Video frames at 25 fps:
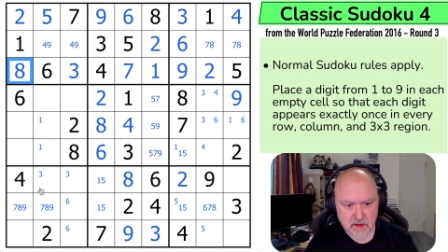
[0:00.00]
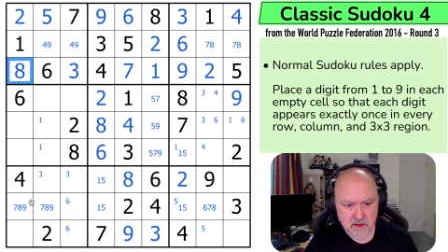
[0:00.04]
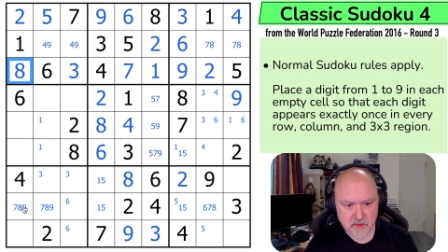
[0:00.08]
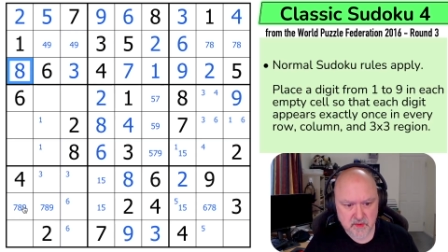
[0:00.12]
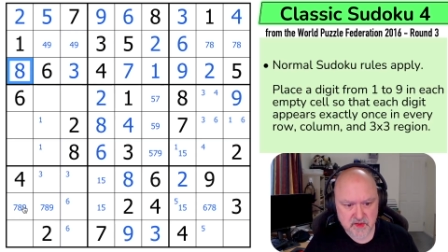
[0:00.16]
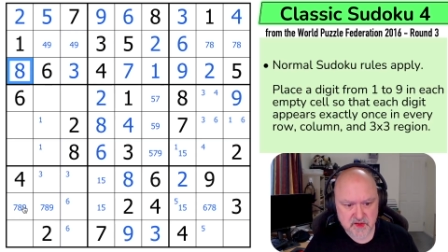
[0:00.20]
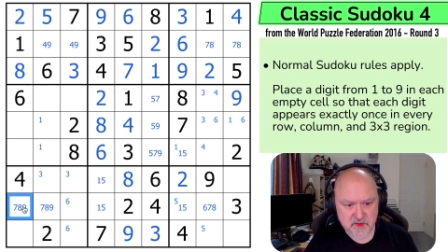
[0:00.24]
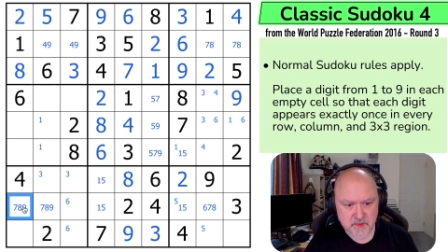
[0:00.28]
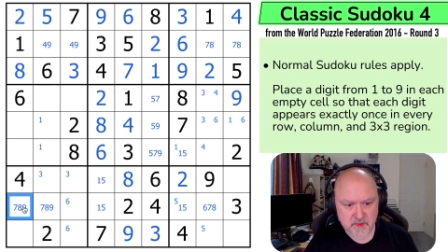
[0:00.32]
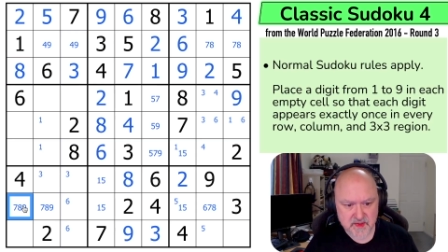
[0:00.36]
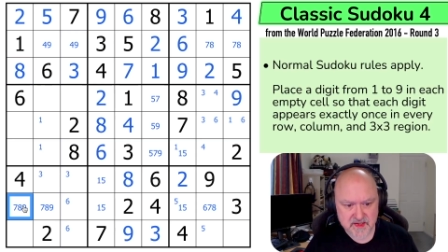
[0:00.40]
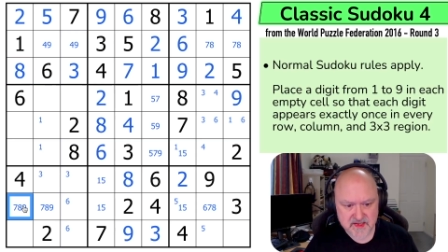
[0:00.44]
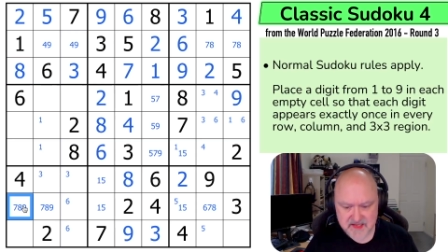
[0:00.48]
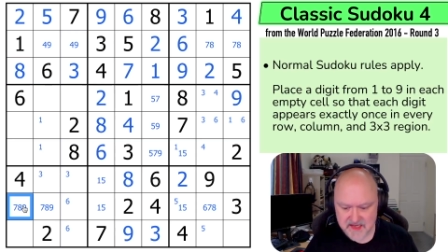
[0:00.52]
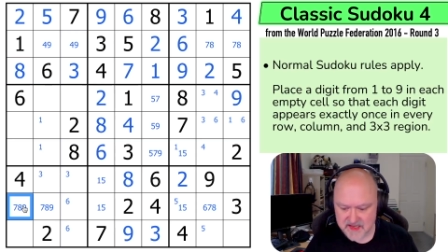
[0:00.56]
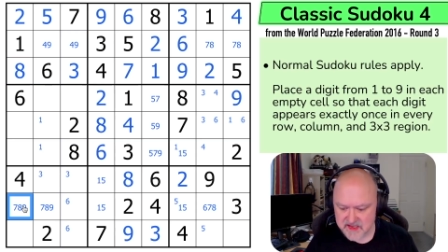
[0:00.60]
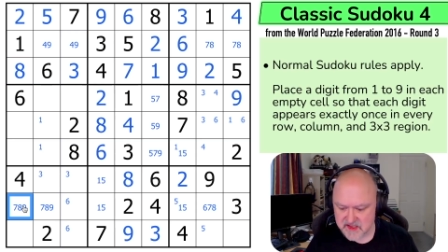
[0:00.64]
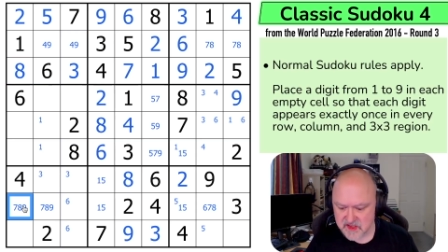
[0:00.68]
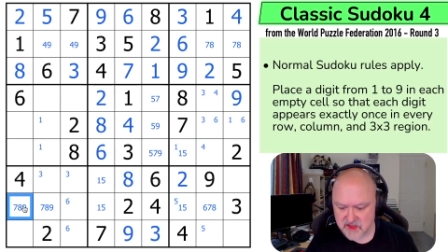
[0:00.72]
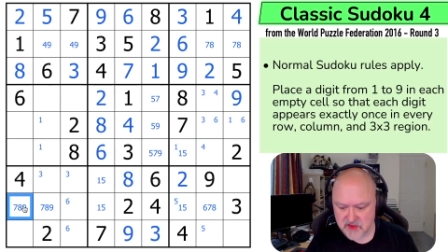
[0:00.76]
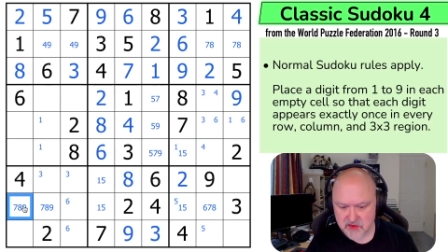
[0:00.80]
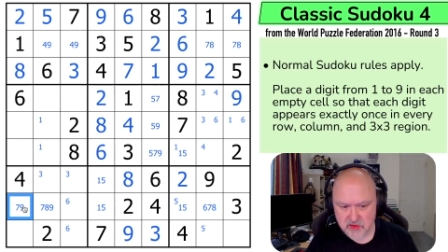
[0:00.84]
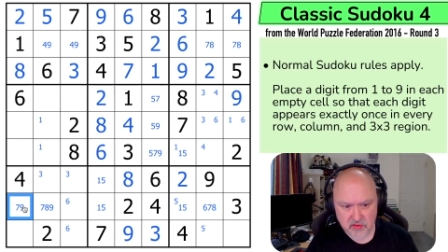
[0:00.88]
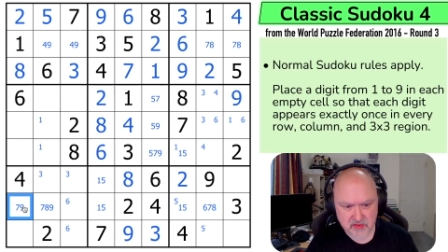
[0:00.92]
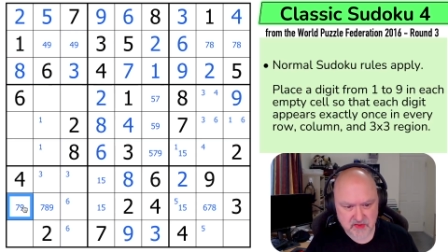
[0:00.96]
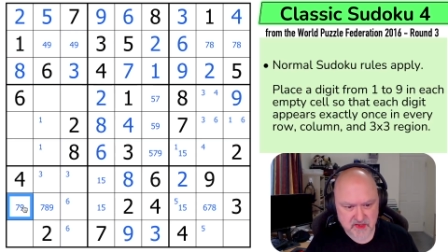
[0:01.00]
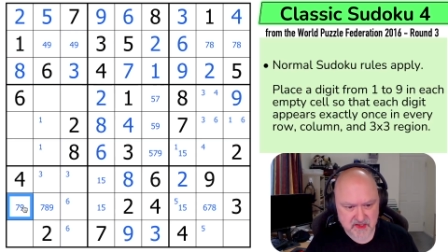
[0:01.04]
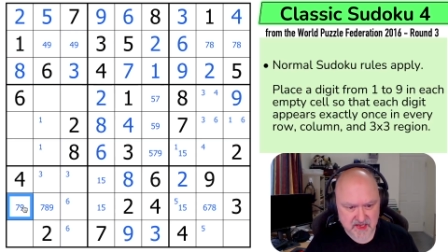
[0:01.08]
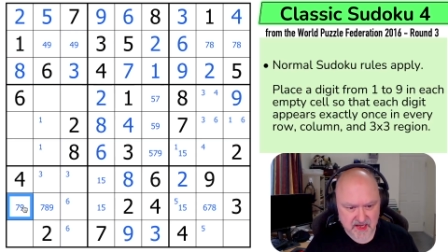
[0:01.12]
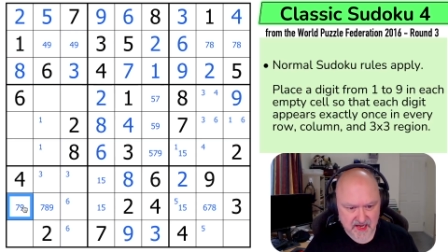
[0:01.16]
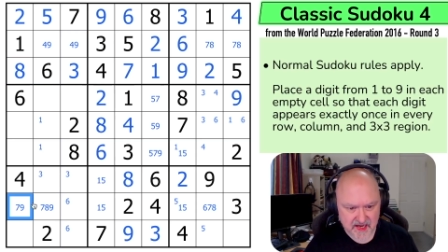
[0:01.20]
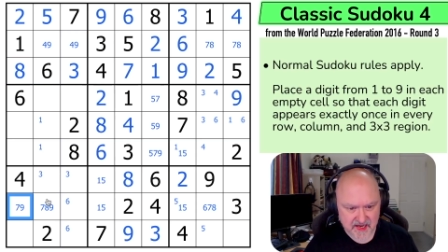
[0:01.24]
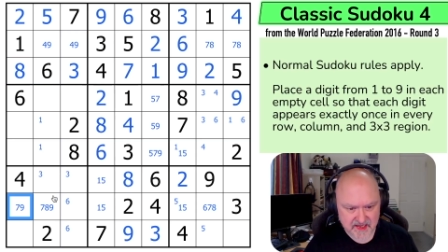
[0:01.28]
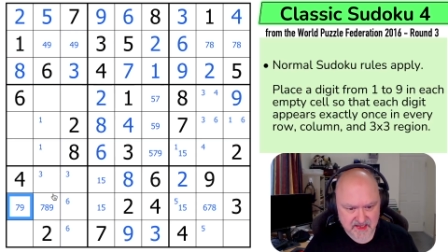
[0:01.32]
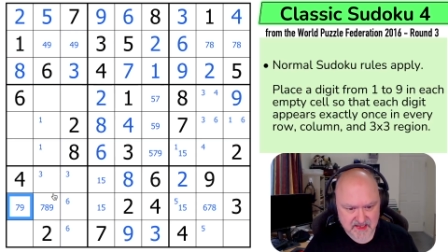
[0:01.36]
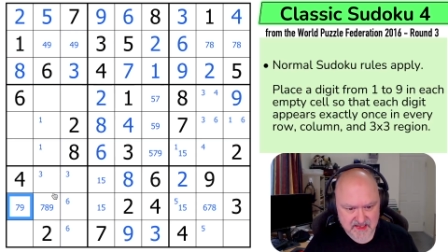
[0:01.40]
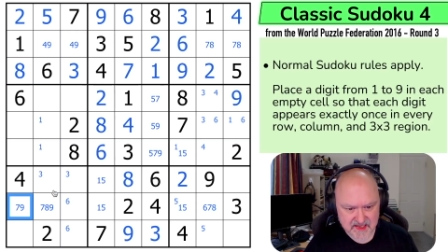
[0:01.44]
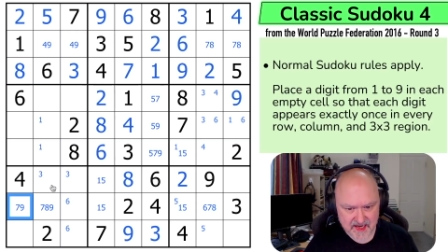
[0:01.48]
which means that's not an
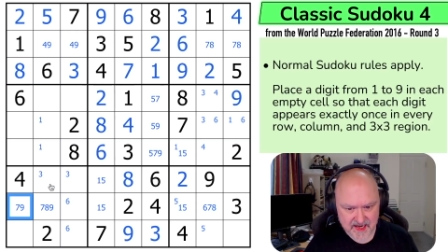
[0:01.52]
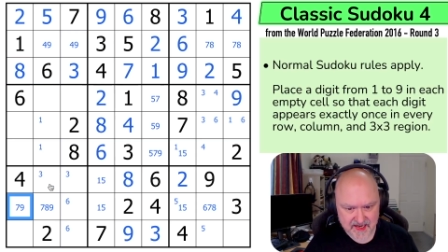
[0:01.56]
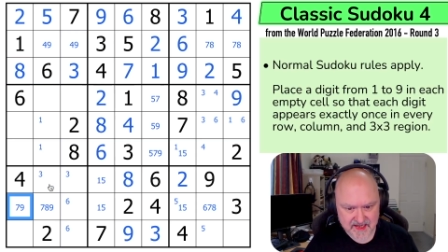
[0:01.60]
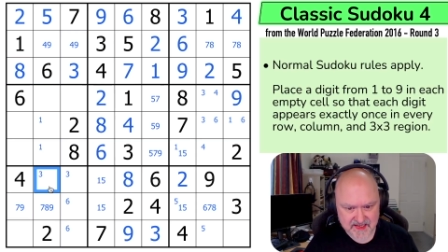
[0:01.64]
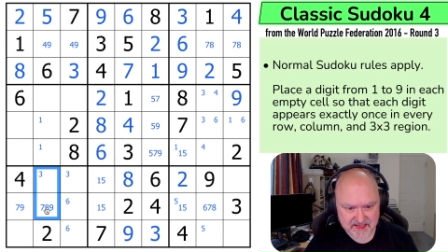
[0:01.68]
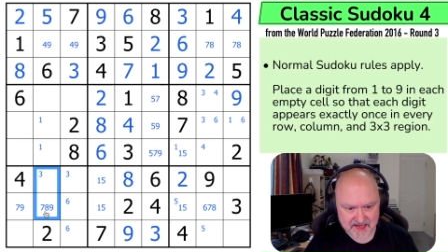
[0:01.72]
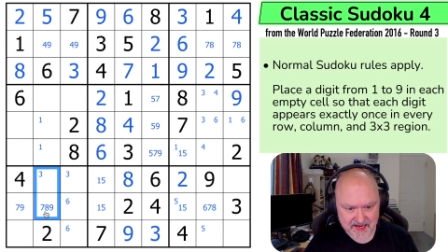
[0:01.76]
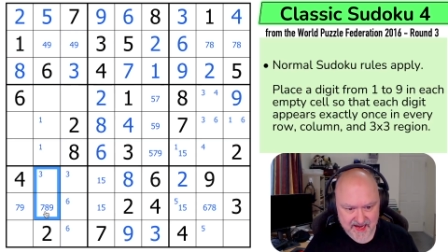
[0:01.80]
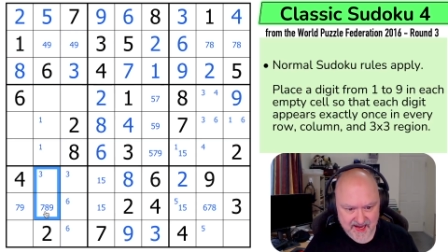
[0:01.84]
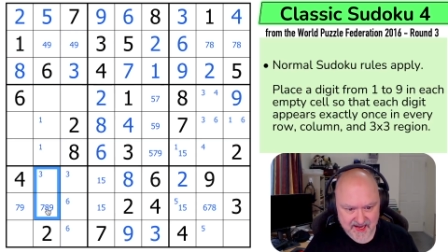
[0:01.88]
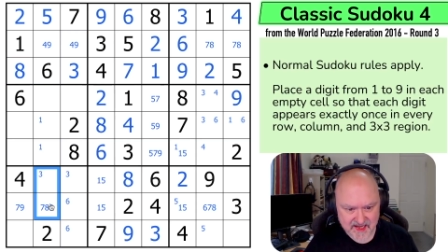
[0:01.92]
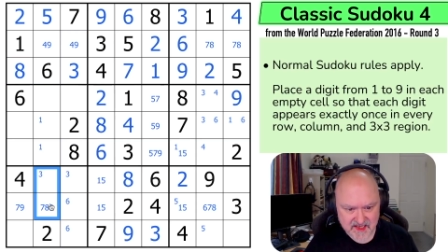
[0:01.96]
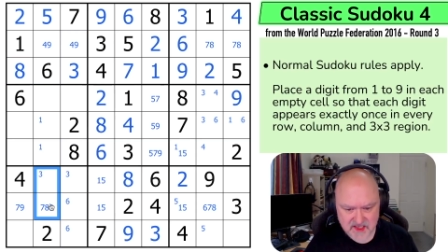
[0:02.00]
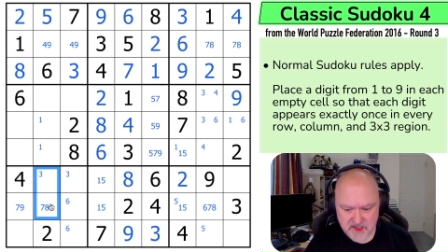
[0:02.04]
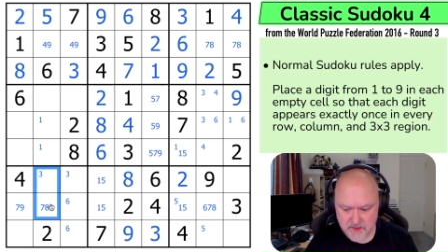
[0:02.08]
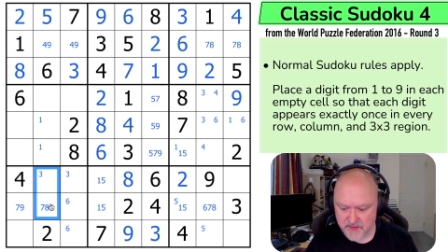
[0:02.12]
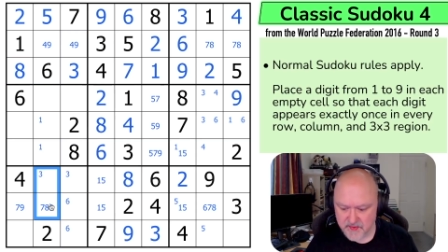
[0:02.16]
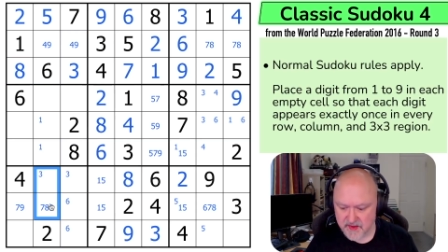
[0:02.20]
8. 8 has to